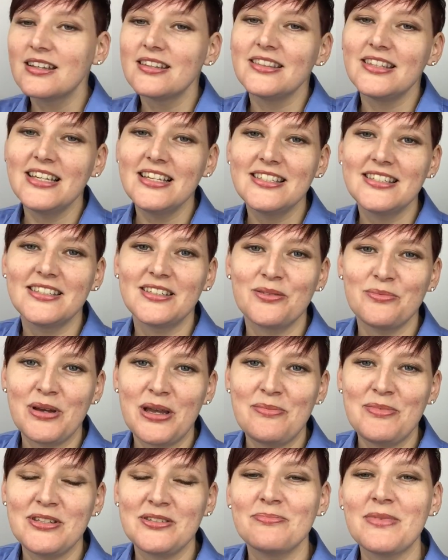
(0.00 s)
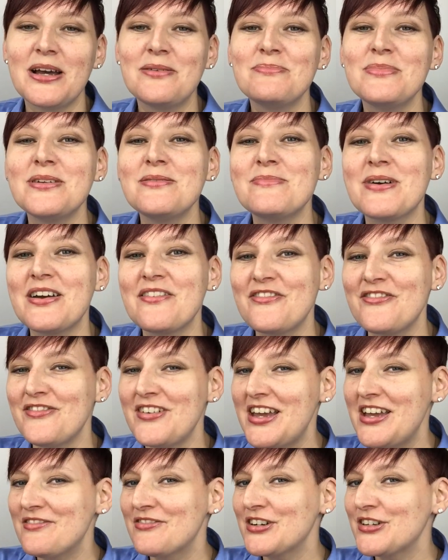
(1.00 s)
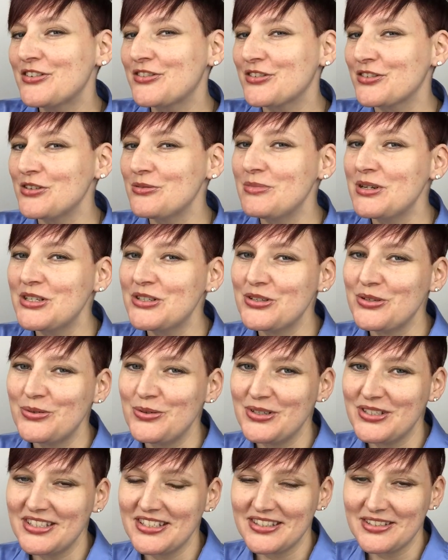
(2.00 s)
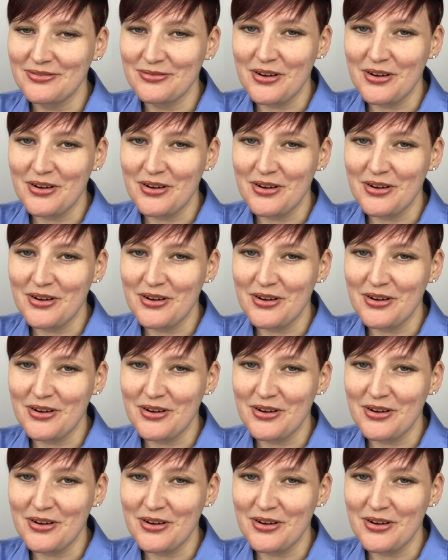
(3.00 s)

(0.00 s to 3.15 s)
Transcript: These little babies might be my favorite grooming tools at the